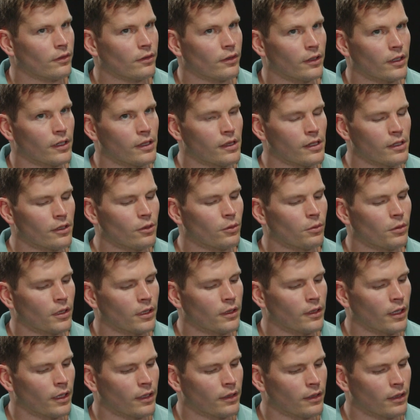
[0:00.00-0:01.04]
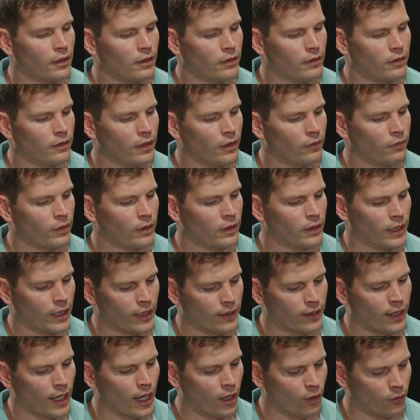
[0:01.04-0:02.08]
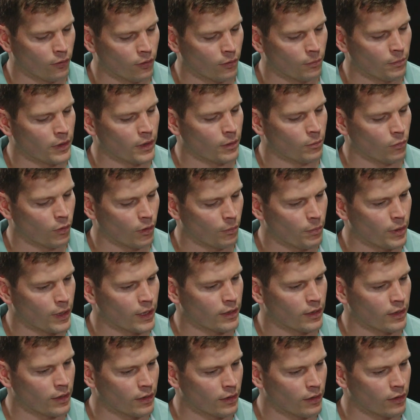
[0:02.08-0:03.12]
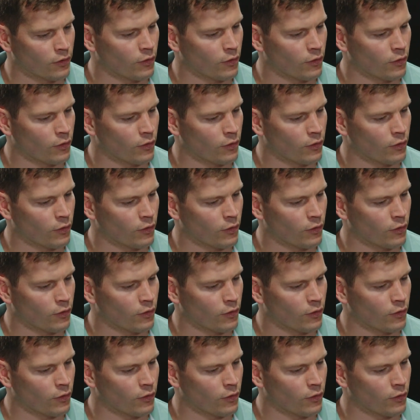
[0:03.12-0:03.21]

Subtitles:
there anything you would have done different? Like, now you're being more picky,